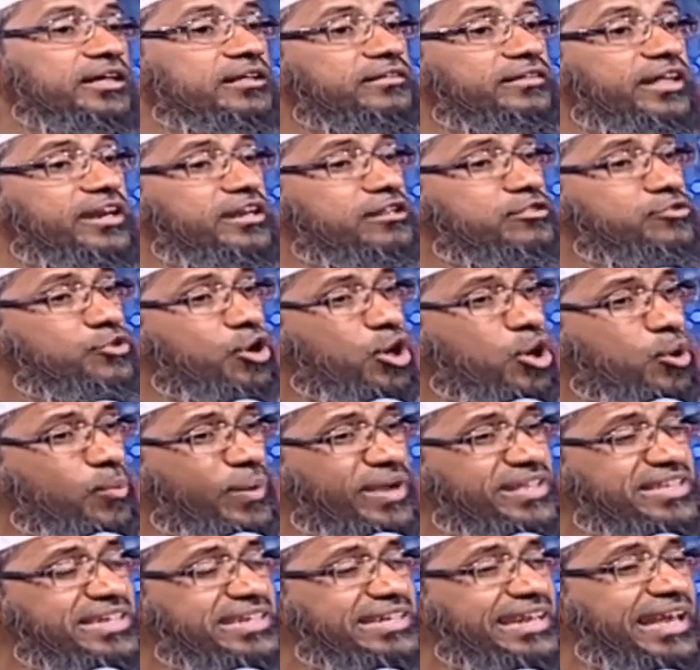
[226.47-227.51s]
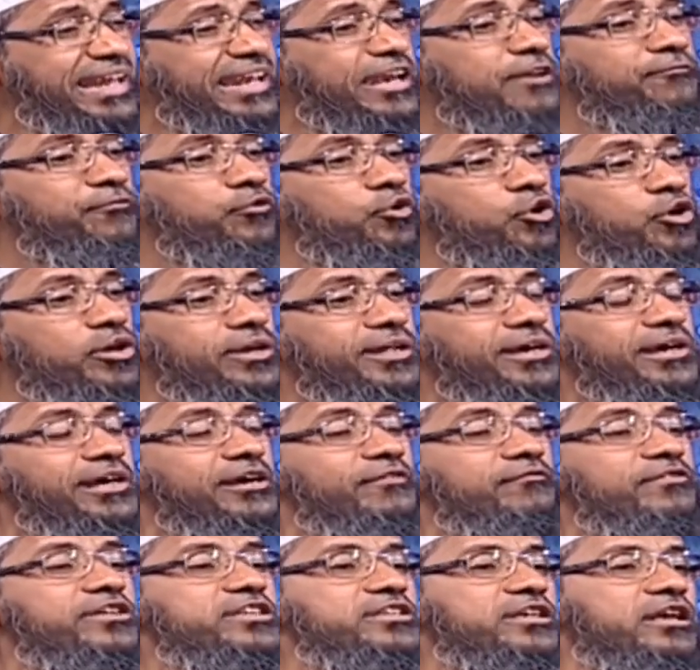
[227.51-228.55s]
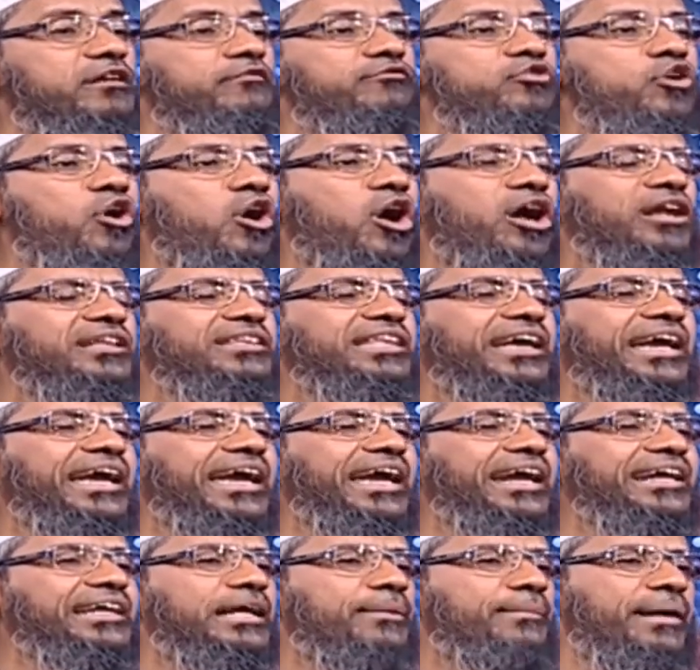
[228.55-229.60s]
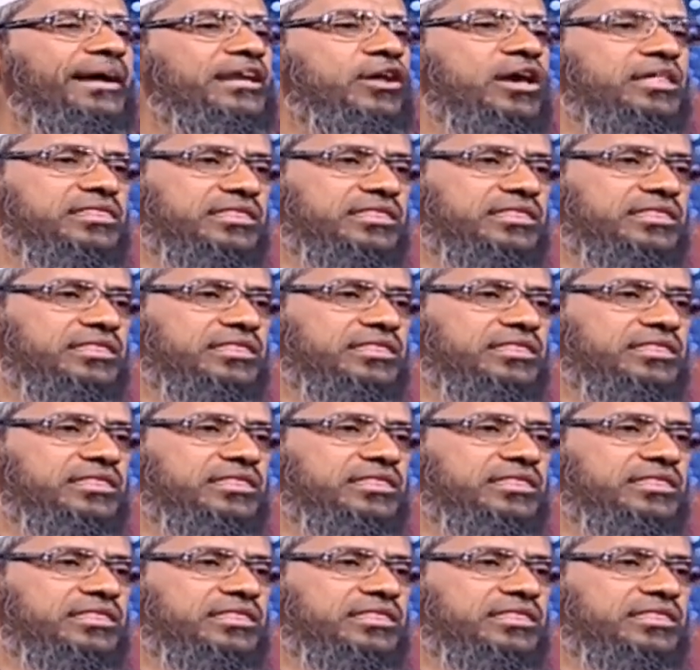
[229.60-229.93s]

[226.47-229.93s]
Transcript: There is no vegetarian food which gives you all the eight amino